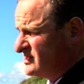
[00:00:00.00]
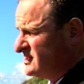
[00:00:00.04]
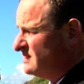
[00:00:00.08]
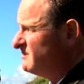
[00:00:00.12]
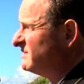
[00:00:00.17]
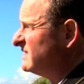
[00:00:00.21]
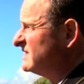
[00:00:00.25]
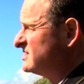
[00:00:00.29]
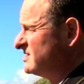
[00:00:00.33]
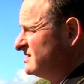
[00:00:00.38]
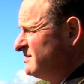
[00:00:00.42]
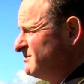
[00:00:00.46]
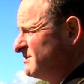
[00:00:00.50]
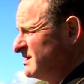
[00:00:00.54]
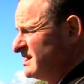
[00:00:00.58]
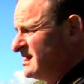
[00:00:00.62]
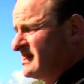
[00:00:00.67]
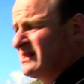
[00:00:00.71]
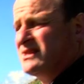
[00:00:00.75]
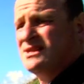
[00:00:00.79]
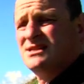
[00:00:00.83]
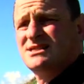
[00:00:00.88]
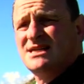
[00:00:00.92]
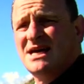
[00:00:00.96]
so much in the
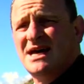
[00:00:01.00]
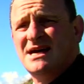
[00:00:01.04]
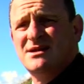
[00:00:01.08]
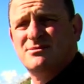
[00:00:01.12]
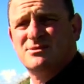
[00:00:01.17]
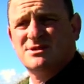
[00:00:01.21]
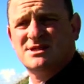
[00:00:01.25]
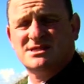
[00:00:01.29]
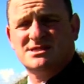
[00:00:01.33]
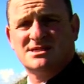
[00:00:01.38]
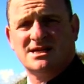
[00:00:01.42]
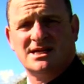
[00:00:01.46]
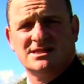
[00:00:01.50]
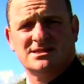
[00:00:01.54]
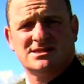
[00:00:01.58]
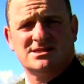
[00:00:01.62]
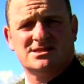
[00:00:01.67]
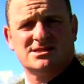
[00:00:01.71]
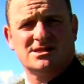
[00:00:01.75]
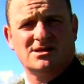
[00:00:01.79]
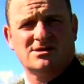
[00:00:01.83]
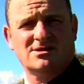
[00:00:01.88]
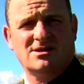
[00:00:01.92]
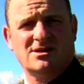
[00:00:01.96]
middle of the day when the sun's
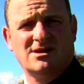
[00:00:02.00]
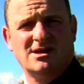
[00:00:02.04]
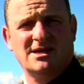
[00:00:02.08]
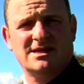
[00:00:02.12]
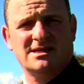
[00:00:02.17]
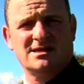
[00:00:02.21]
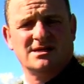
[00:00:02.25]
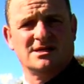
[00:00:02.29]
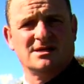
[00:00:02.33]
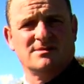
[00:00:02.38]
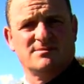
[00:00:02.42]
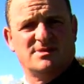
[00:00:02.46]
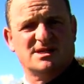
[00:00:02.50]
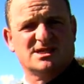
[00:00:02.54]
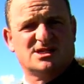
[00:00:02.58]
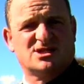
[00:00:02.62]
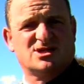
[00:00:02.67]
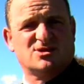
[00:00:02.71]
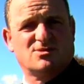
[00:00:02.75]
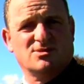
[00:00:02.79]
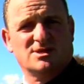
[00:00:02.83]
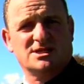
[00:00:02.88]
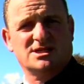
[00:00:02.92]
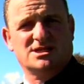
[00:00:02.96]
so high, a bit
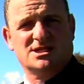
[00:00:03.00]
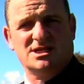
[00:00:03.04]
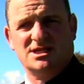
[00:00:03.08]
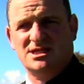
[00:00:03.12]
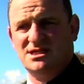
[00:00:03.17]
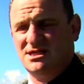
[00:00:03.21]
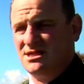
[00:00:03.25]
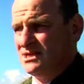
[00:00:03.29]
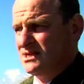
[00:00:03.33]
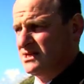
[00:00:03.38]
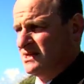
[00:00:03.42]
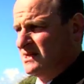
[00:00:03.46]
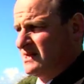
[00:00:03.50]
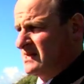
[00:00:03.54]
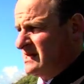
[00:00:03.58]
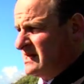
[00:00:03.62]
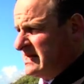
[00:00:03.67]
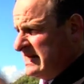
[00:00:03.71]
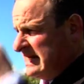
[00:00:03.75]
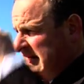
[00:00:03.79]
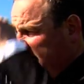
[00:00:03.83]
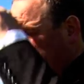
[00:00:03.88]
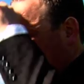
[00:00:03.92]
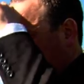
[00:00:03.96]
squinty,
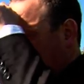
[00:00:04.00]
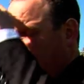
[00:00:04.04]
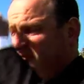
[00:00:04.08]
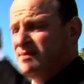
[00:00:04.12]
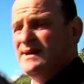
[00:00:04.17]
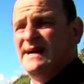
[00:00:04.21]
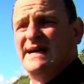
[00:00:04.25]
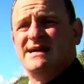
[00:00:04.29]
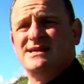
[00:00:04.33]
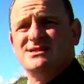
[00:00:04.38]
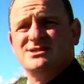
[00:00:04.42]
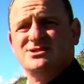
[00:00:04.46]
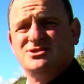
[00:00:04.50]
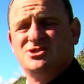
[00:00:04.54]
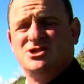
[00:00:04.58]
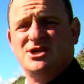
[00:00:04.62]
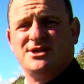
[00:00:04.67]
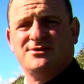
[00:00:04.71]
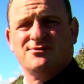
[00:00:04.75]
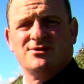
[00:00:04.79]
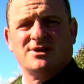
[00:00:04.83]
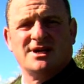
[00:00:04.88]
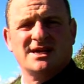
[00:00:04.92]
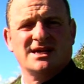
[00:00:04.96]
but
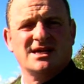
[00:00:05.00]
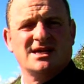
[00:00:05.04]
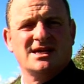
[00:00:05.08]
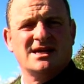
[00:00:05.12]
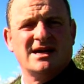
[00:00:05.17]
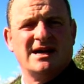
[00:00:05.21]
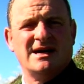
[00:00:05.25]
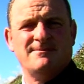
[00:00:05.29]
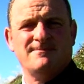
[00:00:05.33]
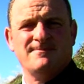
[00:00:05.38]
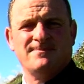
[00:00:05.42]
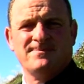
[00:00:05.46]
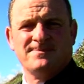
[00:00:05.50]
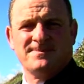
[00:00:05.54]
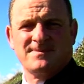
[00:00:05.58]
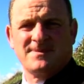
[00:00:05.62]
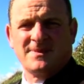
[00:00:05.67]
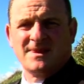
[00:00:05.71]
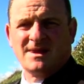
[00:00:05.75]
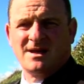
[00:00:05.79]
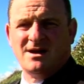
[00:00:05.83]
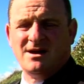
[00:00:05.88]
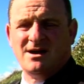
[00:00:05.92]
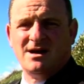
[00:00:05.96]
generally
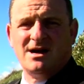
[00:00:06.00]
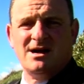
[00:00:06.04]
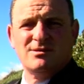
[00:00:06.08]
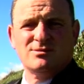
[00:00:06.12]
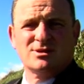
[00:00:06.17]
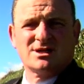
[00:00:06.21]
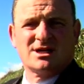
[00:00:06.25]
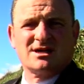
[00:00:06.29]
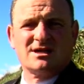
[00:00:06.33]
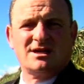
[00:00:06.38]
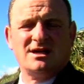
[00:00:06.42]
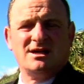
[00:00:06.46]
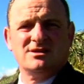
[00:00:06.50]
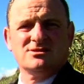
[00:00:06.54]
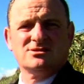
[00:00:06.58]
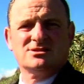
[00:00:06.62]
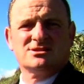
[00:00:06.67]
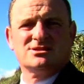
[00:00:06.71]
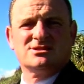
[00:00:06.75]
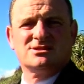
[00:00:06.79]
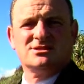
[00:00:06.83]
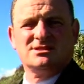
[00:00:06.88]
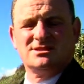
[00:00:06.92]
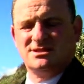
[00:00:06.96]
I would
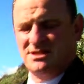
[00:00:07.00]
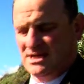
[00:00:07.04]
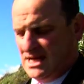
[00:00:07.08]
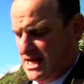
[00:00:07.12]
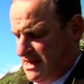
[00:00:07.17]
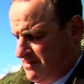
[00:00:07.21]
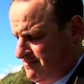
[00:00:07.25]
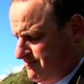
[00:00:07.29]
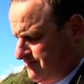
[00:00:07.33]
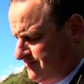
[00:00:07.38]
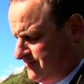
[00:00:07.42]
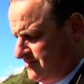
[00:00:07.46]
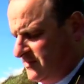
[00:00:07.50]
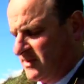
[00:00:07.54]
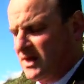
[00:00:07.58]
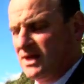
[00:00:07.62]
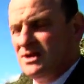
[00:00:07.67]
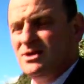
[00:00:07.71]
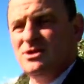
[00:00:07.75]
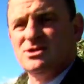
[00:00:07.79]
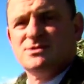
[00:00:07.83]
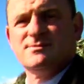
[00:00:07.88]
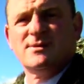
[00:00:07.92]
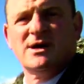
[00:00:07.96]
close,
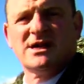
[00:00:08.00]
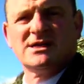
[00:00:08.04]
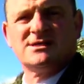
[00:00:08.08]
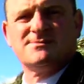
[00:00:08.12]
use my